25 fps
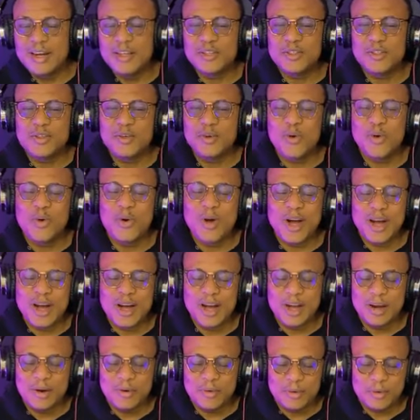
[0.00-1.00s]
There is
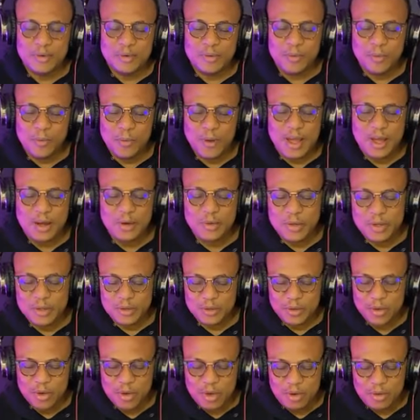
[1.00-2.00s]
no how we are
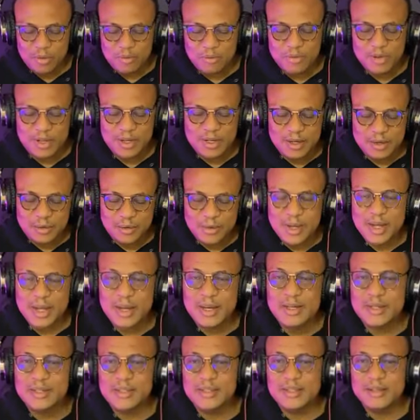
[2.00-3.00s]
going to convey the
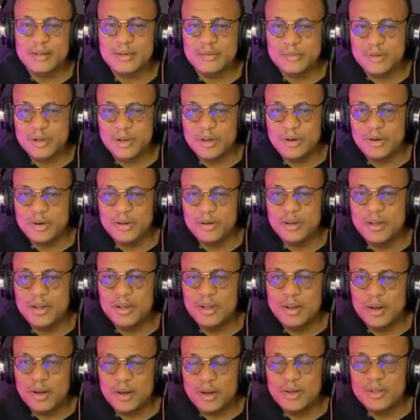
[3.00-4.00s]
reality of
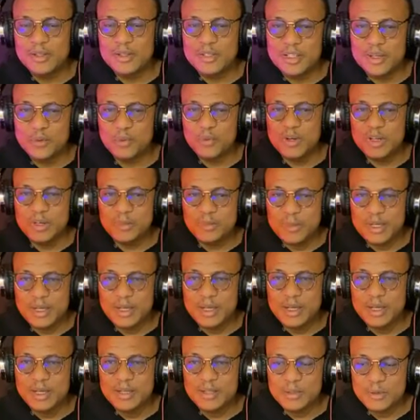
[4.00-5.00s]
God until we
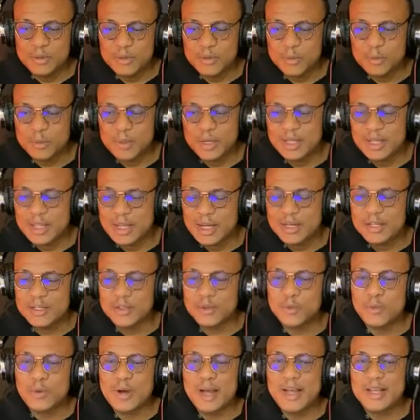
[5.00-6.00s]
begin to speak.
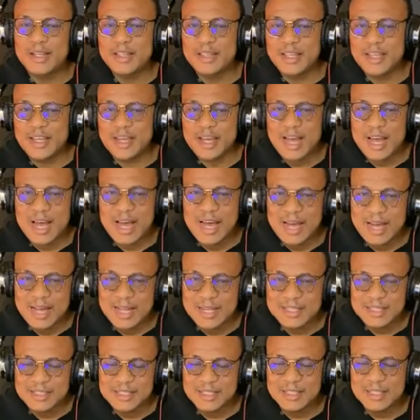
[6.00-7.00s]
That is why the
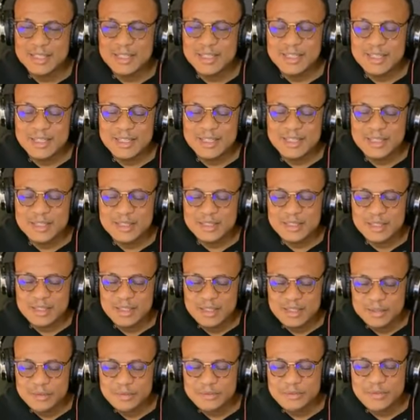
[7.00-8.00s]
art
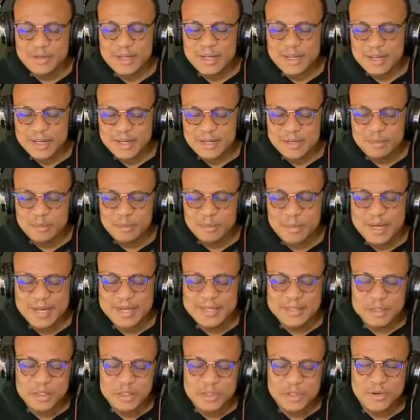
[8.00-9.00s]
is defined
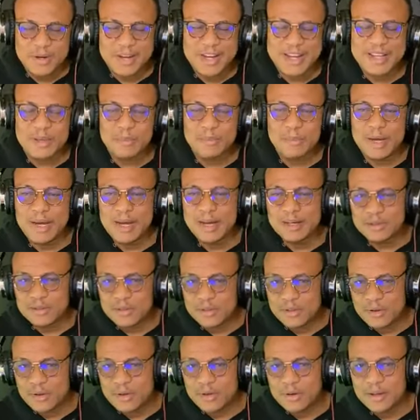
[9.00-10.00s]
by tribe
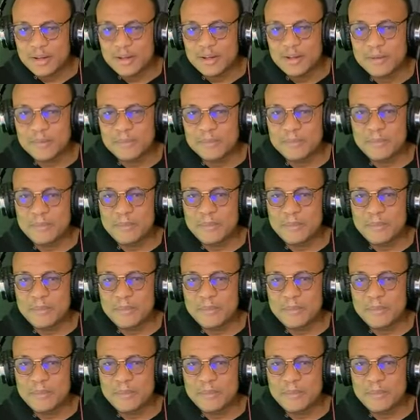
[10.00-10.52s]
and tongue